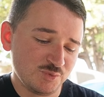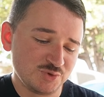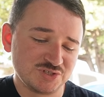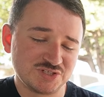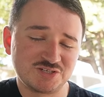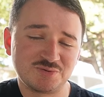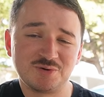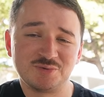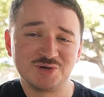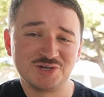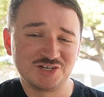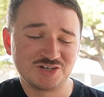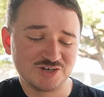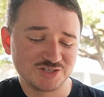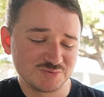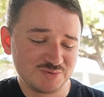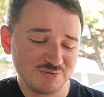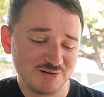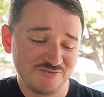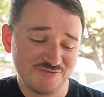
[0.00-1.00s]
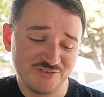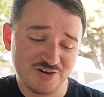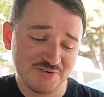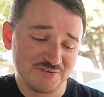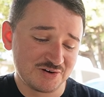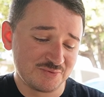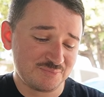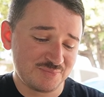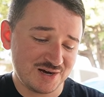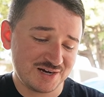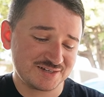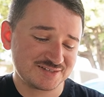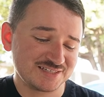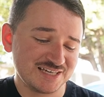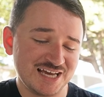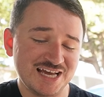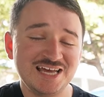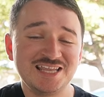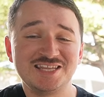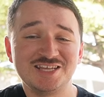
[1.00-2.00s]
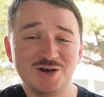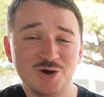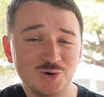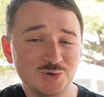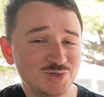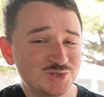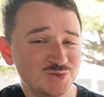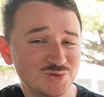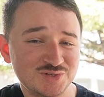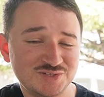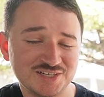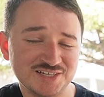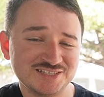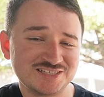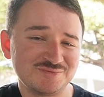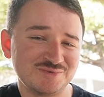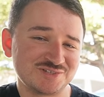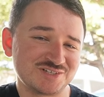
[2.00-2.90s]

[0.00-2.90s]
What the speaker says: which is probably going to cost me about 500 bucks, and the O2 sensor,